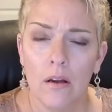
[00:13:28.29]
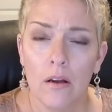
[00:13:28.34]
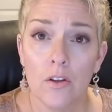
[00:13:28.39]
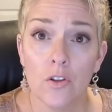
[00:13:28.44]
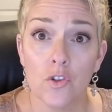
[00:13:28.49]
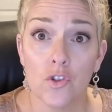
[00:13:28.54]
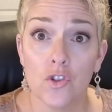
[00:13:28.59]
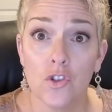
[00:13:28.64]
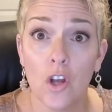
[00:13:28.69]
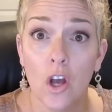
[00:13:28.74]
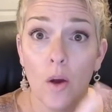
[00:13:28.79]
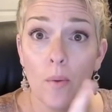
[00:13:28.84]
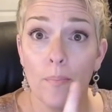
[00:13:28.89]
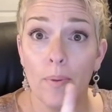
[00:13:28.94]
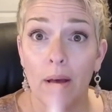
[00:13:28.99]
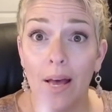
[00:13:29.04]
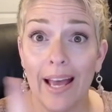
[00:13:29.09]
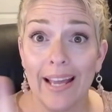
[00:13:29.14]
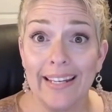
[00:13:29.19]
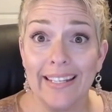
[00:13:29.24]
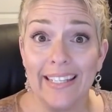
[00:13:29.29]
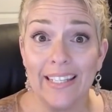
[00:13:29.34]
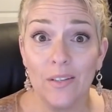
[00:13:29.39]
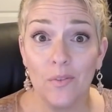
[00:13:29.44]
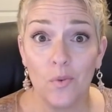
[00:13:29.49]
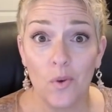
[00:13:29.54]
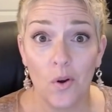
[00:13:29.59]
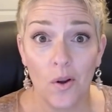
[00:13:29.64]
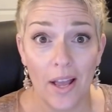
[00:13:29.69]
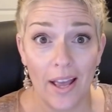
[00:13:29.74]
so, but I did,
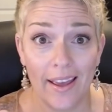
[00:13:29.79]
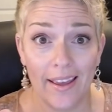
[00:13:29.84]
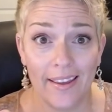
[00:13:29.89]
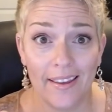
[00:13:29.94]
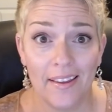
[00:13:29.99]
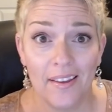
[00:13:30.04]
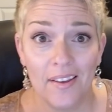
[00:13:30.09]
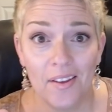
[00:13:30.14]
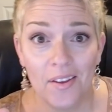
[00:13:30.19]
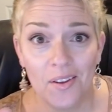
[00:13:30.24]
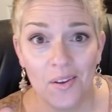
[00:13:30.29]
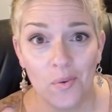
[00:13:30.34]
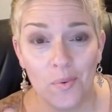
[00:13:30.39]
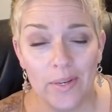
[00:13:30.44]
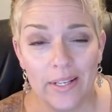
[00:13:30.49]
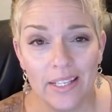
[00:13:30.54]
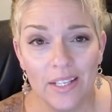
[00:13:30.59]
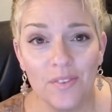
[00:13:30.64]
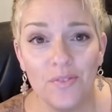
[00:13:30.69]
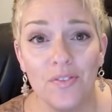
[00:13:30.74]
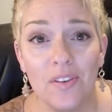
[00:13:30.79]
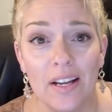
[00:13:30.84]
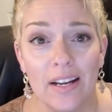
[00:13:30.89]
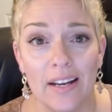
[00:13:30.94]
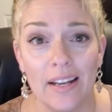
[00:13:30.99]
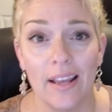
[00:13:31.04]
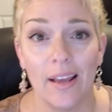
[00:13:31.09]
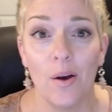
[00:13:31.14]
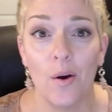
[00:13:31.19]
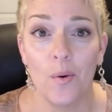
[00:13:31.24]
okay, we did find
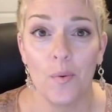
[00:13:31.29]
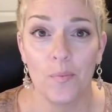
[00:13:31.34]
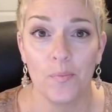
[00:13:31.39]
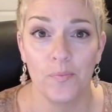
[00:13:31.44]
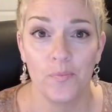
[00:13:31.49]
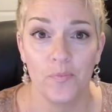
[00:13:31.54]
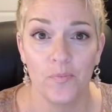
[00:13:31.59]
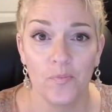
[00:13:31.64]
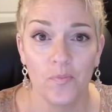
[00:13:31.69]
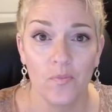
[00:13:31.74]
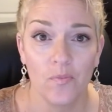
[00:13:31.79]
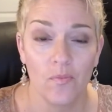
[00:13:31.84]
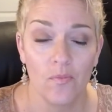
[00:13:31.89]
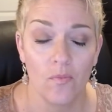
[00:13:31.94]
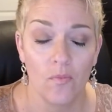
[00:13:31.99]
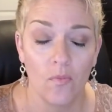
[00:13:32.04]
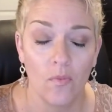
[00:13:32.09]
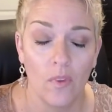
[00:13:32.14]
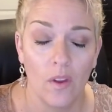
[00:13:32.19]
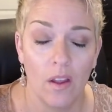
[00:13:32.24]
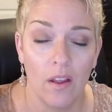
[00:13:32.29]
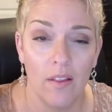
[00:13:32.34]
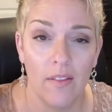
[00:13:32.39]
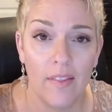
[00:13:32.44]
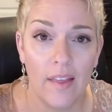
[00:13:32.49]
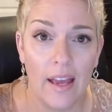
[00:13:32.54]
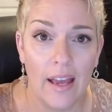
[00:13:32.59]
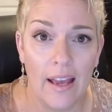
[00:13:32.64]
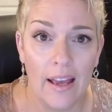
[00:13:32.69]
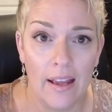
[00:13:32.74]
out
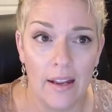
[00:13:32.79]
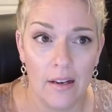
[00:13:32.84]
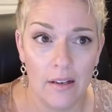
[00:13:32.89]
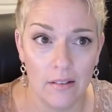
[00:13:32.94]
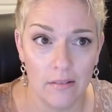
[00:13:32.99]
that